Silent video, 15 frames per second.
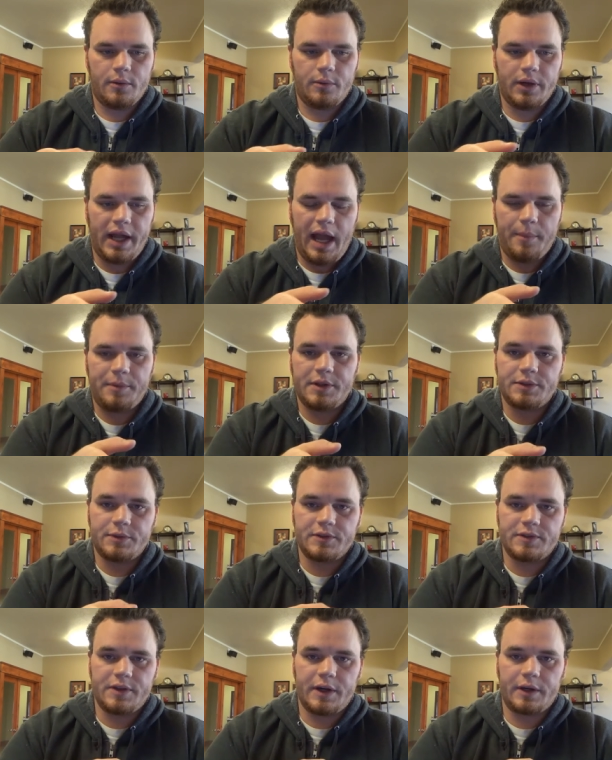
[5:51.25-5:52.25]
what happens
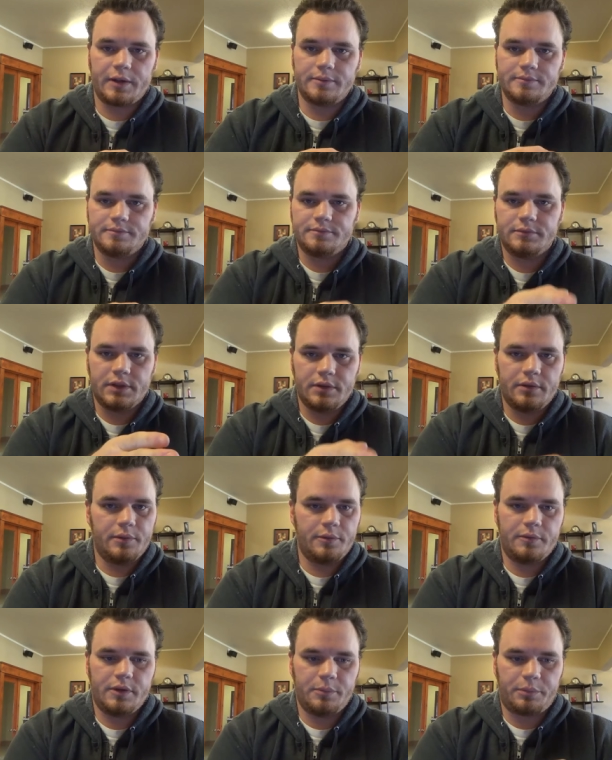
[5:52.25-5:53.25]
was there,
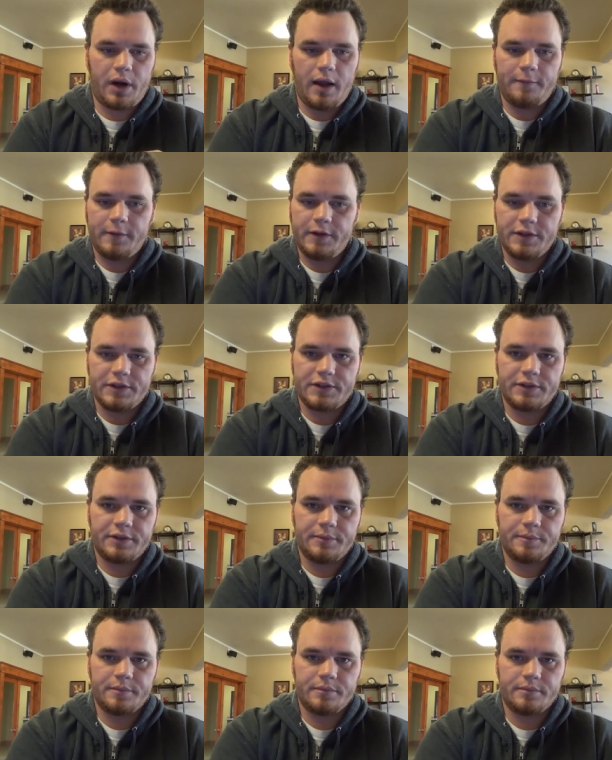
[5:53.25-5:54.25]
the prophet
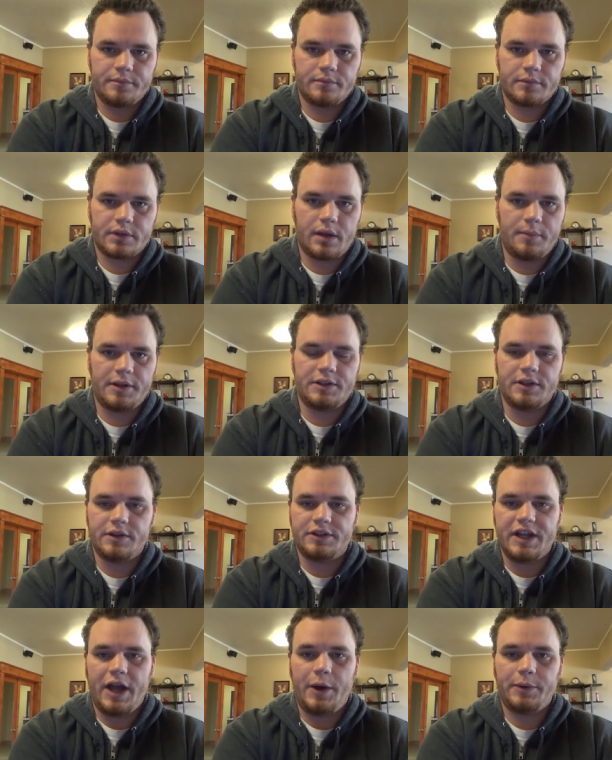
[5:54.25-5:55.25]
is coming to the
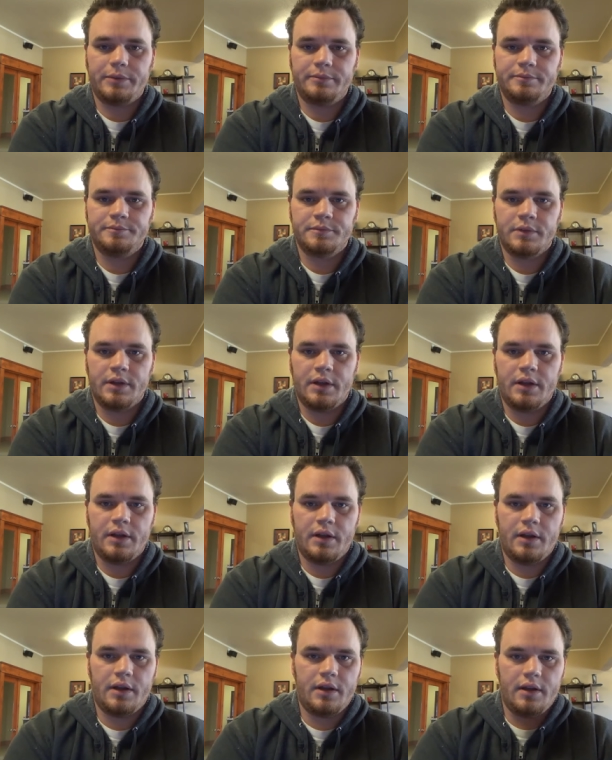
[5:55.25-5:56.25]
town.
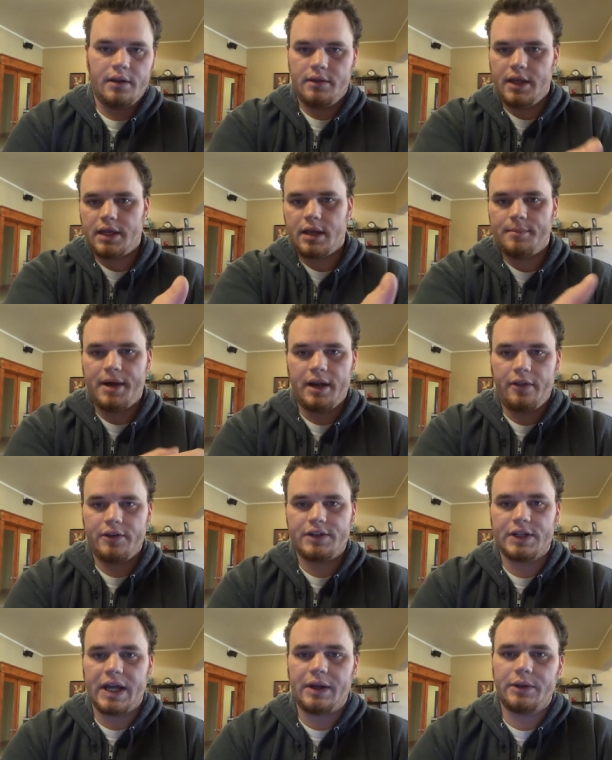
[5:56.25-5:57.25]
They come out of the
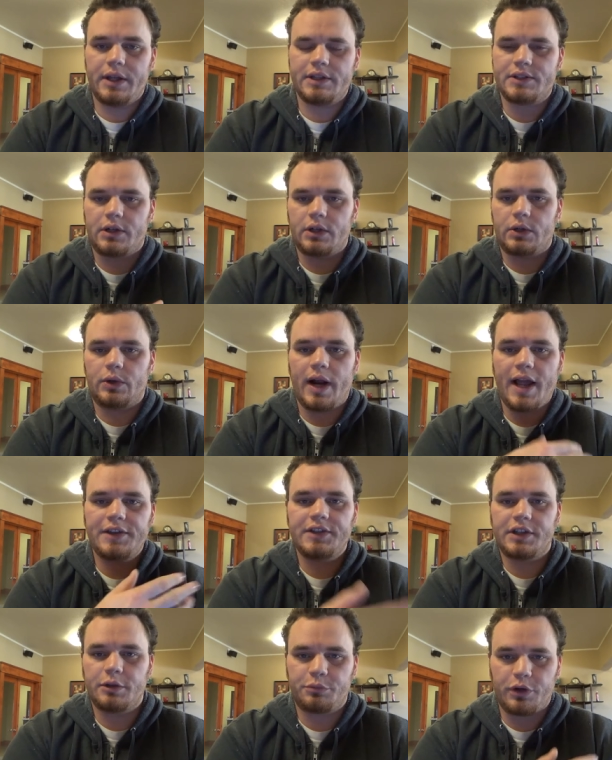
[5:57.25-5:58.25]
town, they start
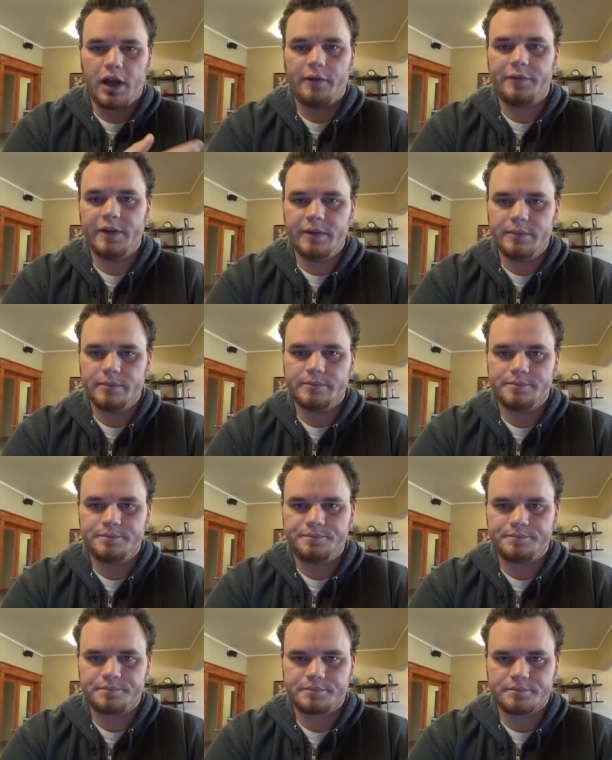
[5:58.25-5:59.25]
harassing the prophet.
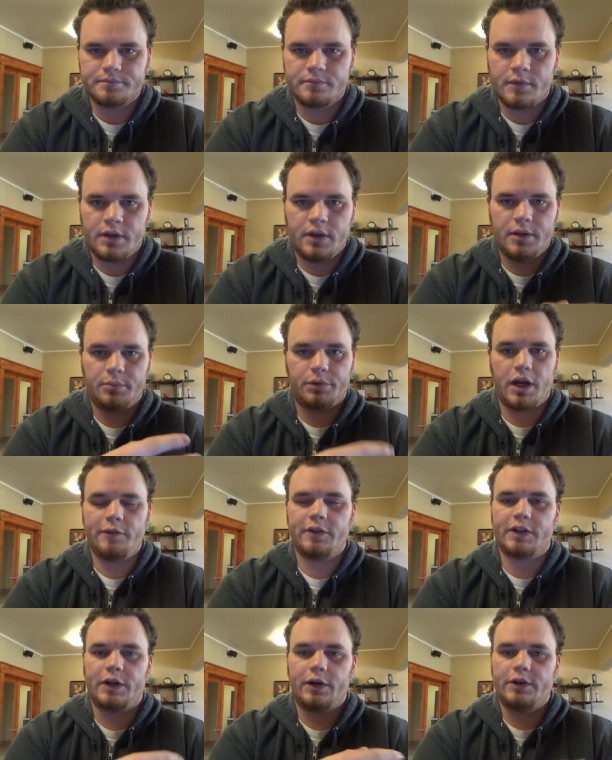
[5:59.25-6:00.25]
The
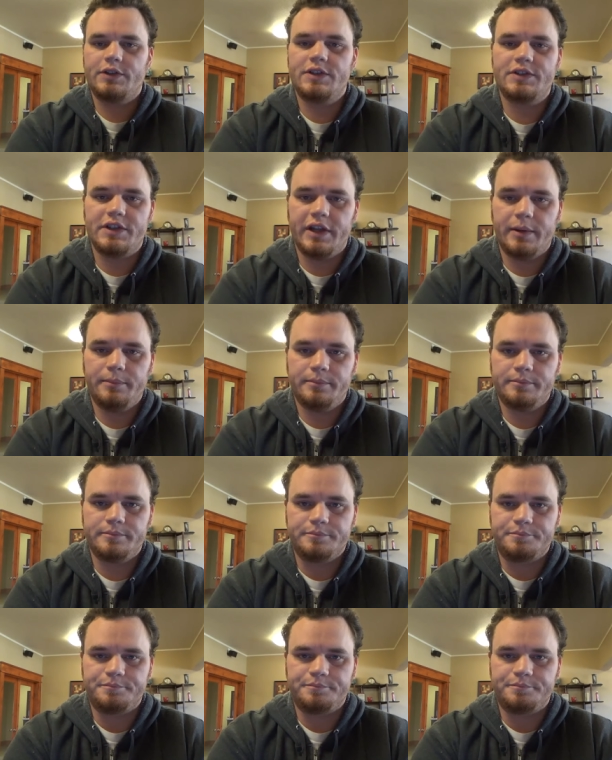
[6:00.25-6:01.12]
prophet curses them.